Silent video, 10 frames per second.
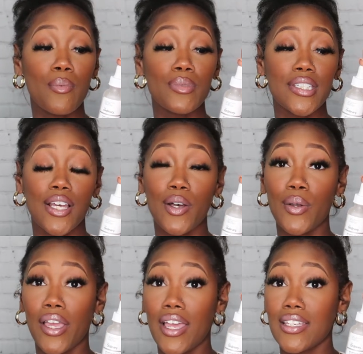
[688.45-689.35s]

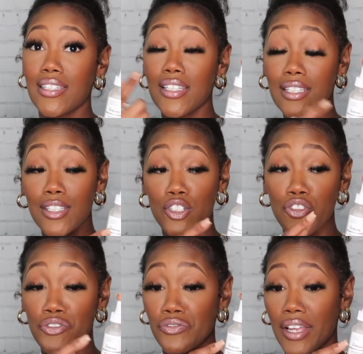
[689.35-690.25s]
So yes, this is the
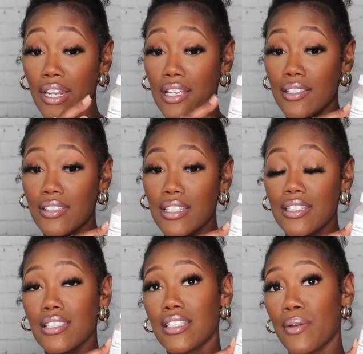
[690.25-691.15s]
truth, ladies.
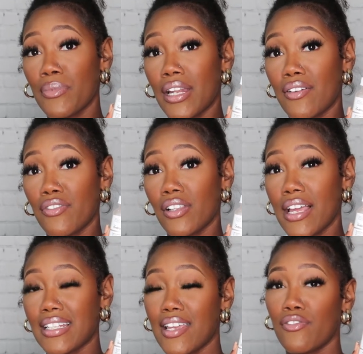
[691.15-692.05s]
This is something I feel
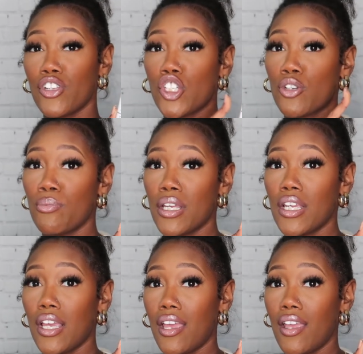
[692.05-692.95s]
like definitely should
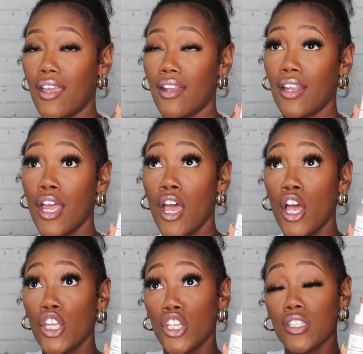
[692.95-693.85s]
be in
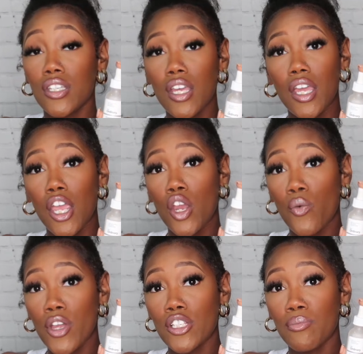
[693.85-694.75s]
your skincare
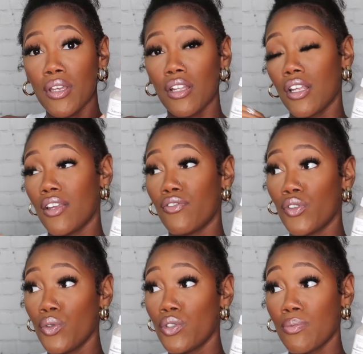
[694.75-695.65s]
regimen, if
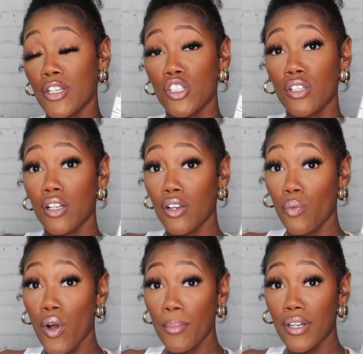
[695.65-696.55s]
you, especially a
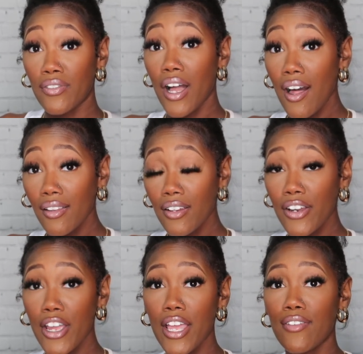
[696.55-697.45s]
woman of
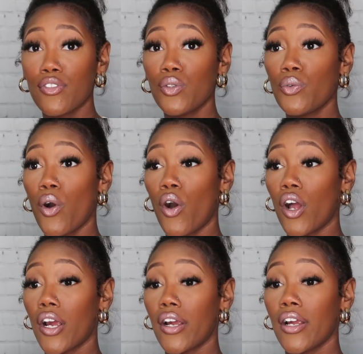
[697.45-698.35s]
color, if you
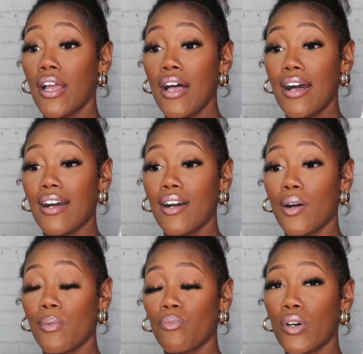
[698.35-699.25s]
are
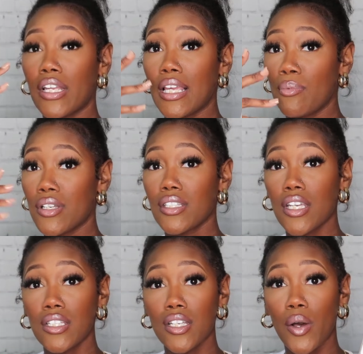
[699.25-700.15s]
want to keep your
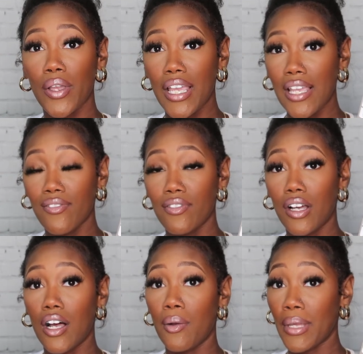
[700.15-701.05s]
skin tone
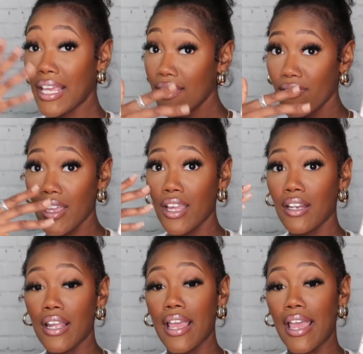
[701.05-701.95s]

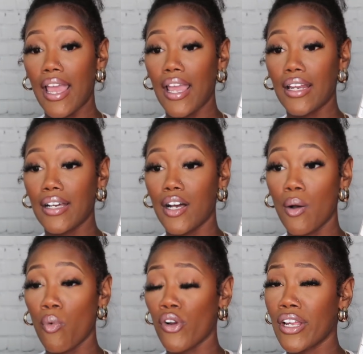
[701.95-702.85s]
even, and
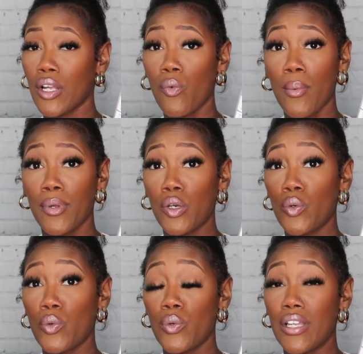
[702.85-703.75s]
or any woman
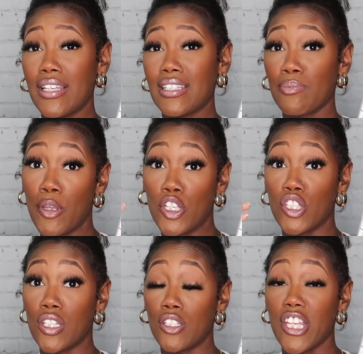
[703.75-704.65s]
who is
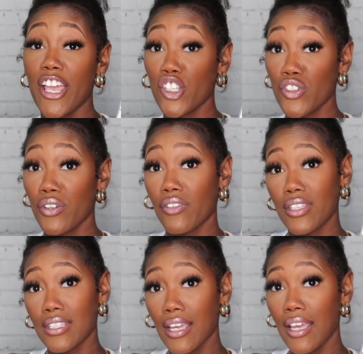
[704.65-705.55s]
experiencing texture on
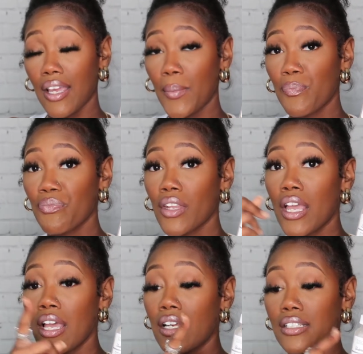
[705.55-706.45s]
the skin.
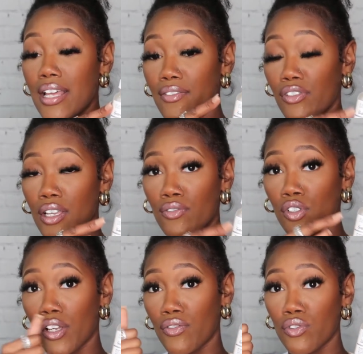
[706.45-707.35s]
Definitely, if you're
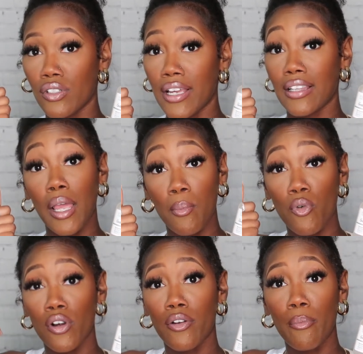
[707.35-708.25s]
looking for like that
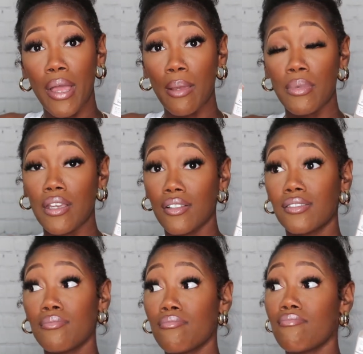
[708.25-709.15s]
more baby
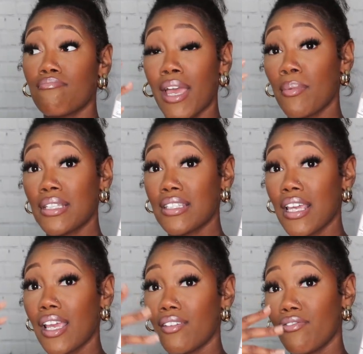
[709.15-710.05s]

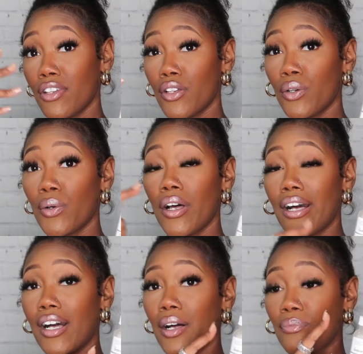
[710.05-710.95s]
skin feel,
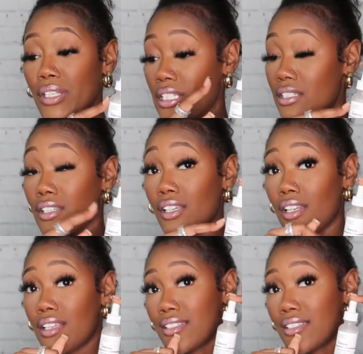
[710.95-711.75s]
this is a goodie.